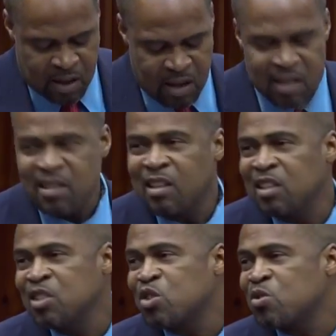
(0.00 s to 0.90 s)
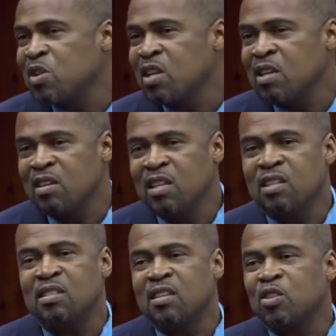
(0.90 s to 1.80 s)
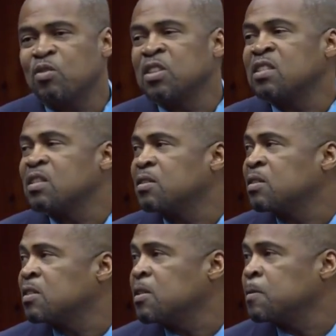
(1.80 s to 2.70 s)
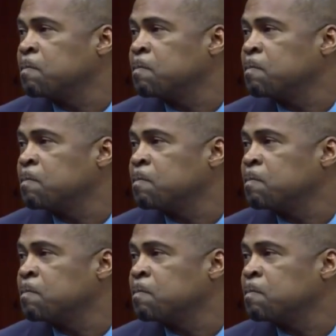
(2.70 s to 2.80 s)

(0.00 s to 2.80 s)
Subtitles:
as a country in a state of uncertainty.